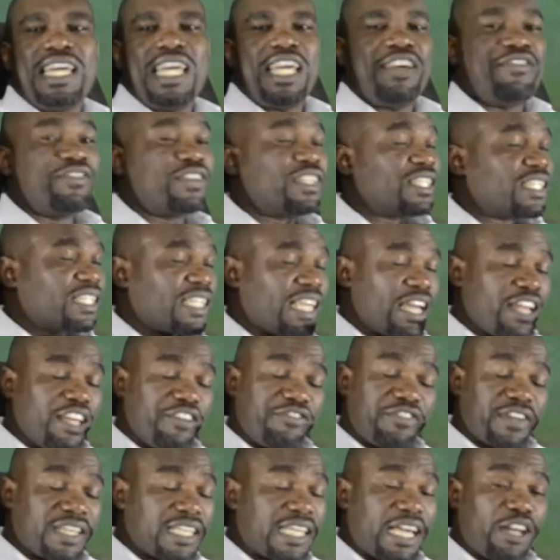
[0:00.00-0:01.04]
If
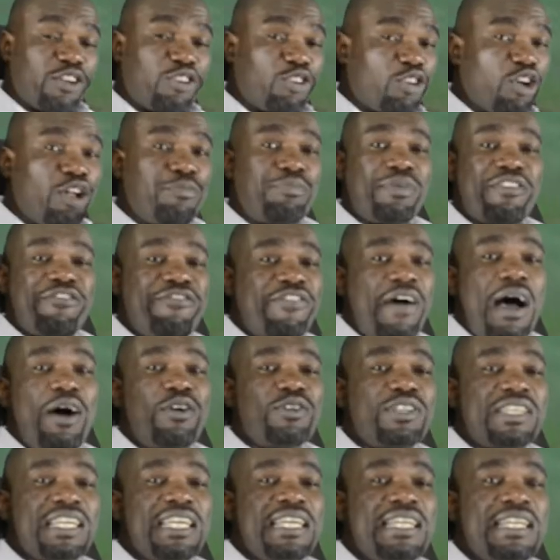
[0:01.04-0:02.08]
it cannot be
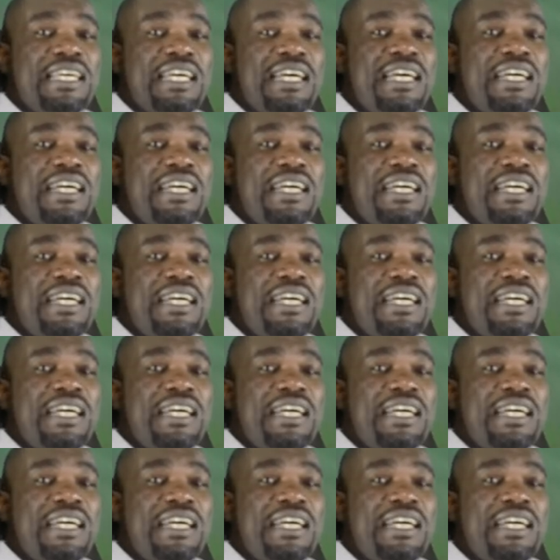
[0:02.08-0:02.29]
found in